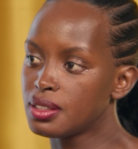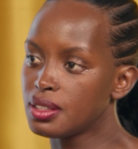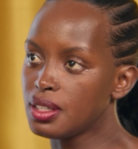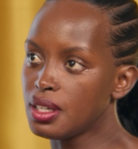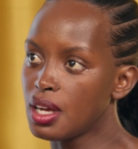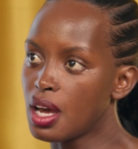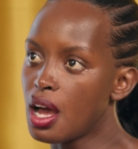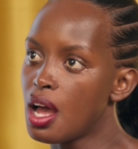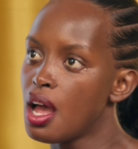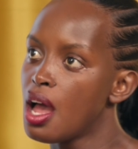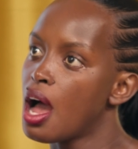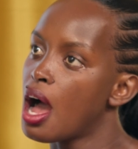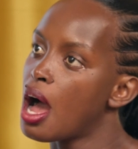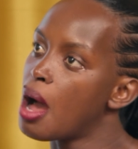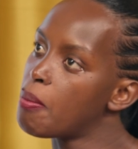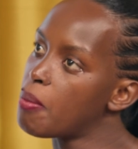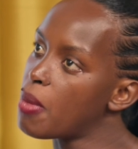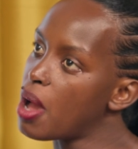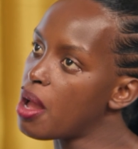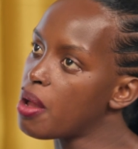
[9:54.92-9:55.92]
Yeah.
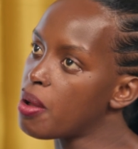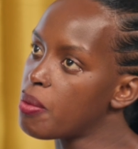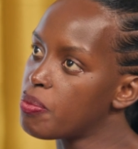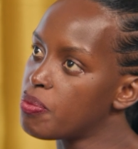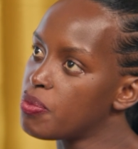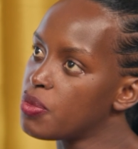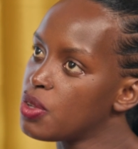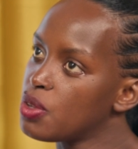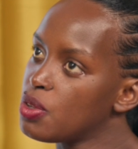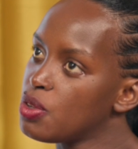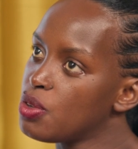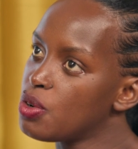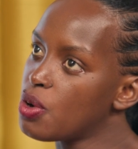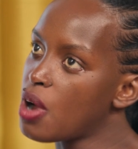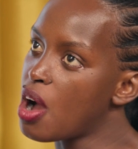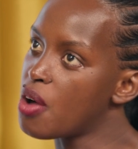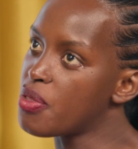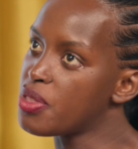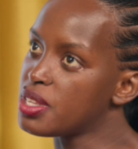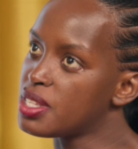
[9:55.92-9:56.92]
you
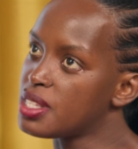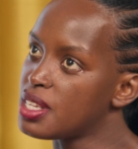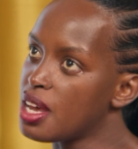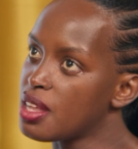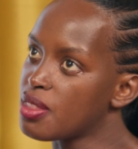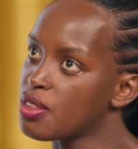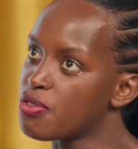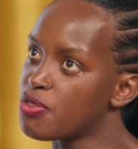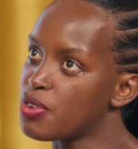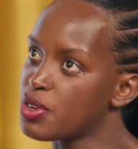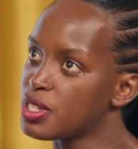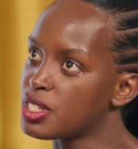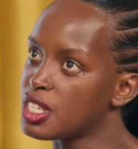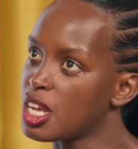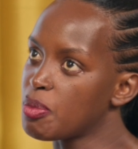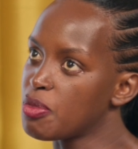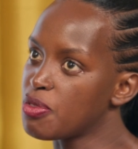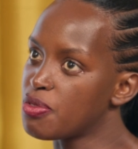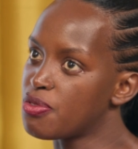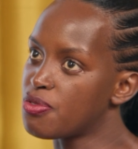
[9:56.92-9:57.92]
know how they say the first
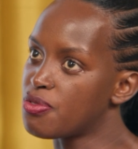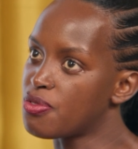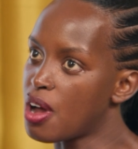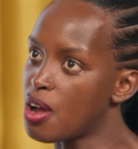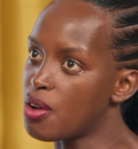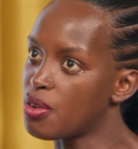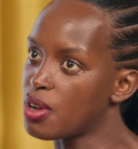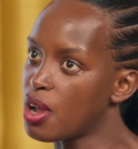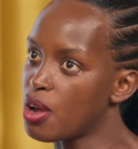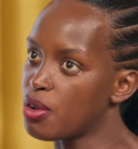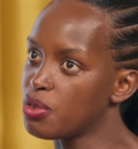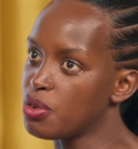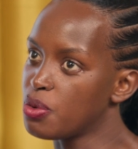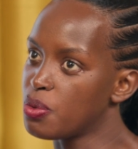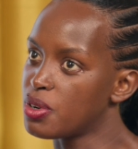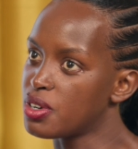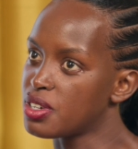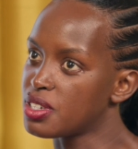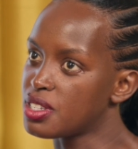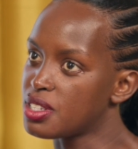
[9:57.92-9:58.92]
time you found out
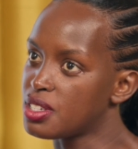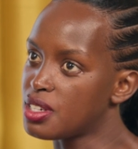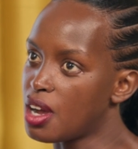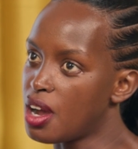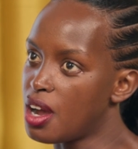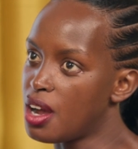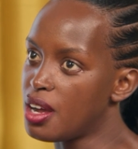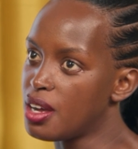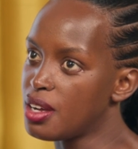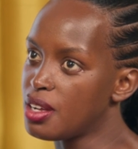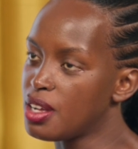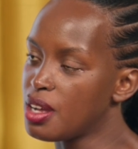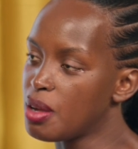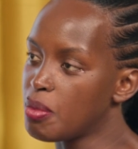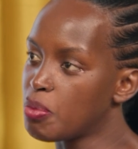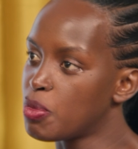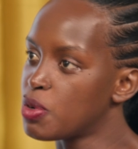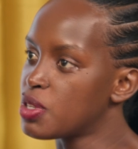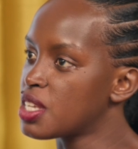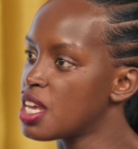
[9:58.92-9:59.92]
you were a star,
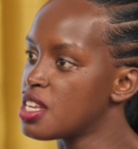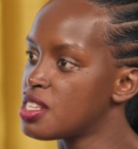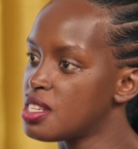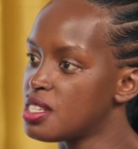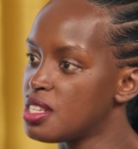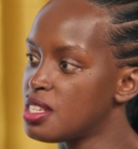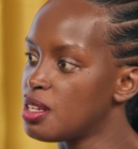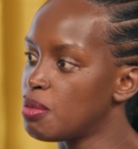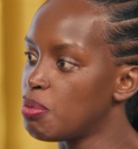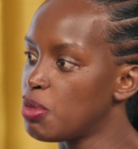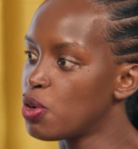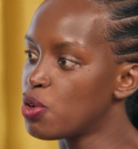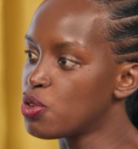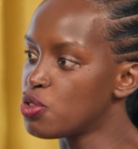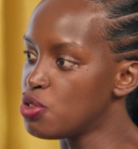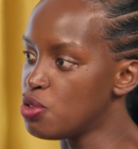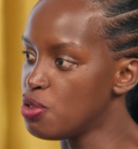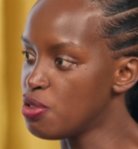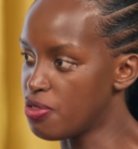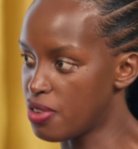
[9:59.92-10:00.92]
most cases isn't
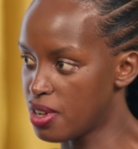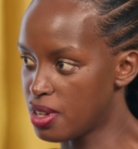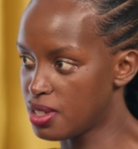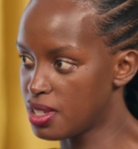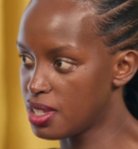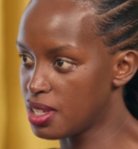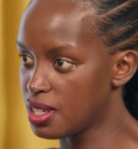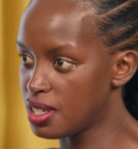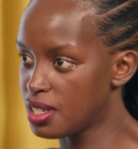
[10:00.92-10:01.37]
because you felt